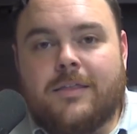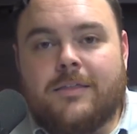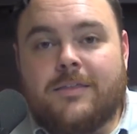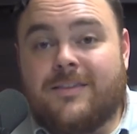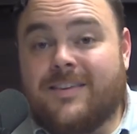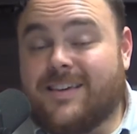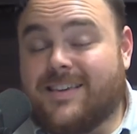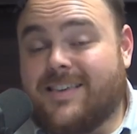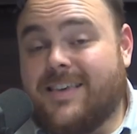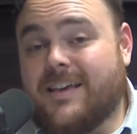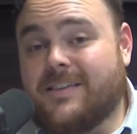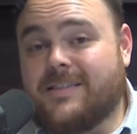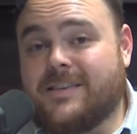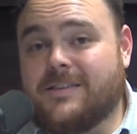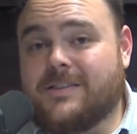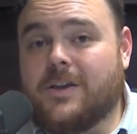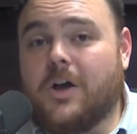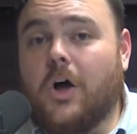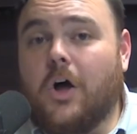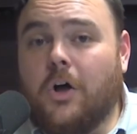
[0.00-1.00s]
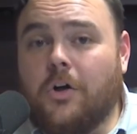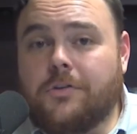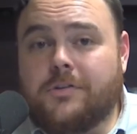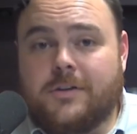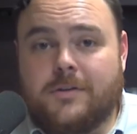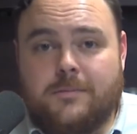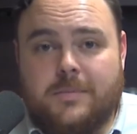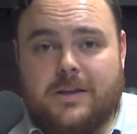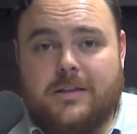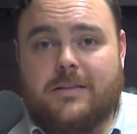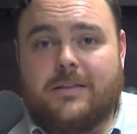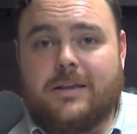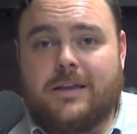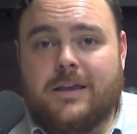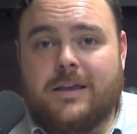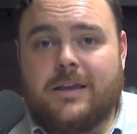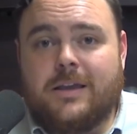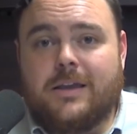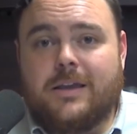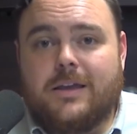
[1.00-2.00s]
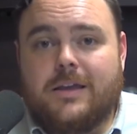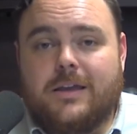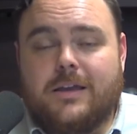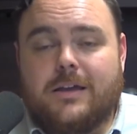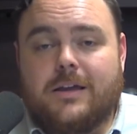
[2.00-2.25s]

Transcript: success is ultimately